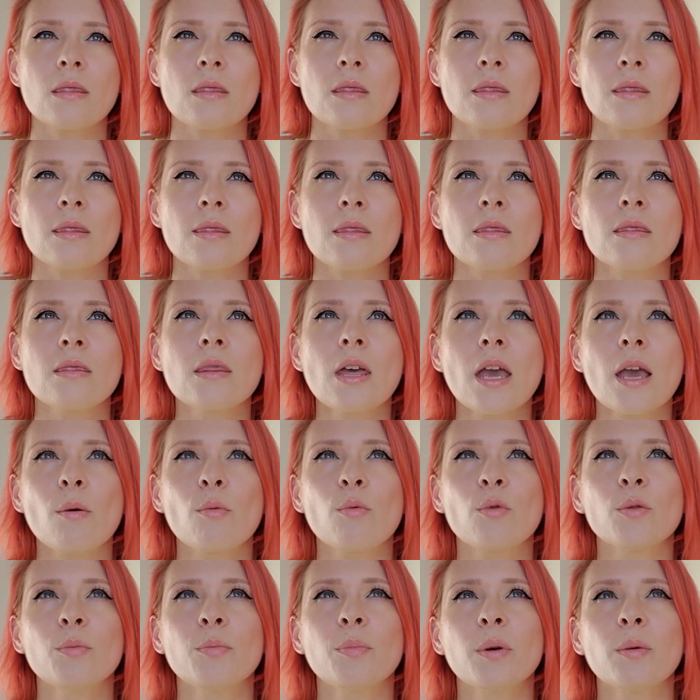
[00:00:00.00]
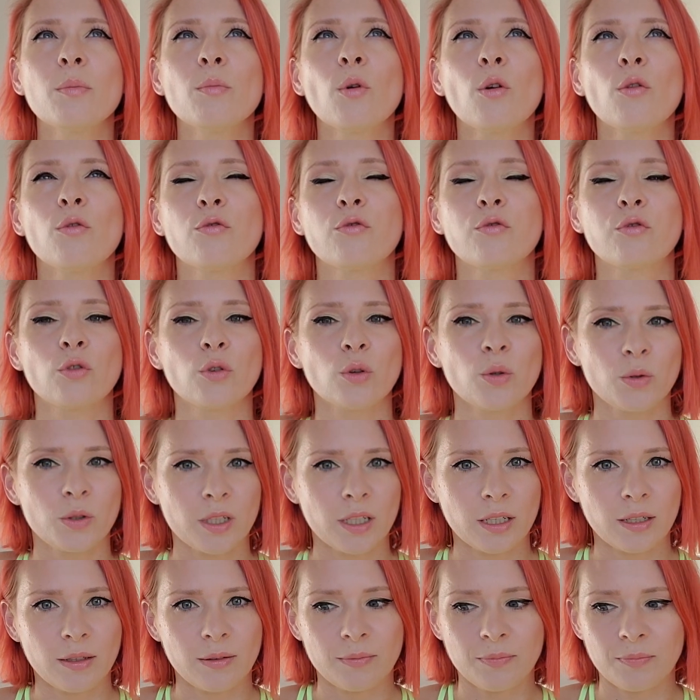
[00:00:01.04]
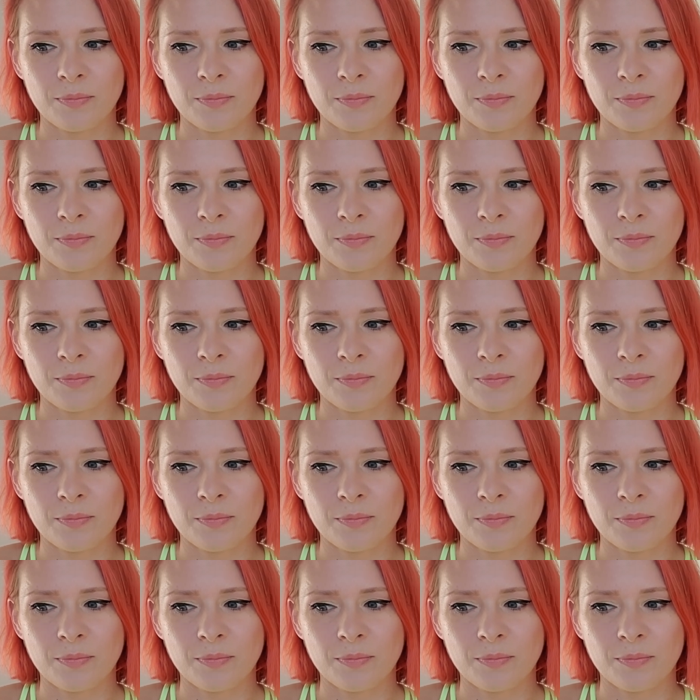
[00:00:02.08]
they would be more fruity.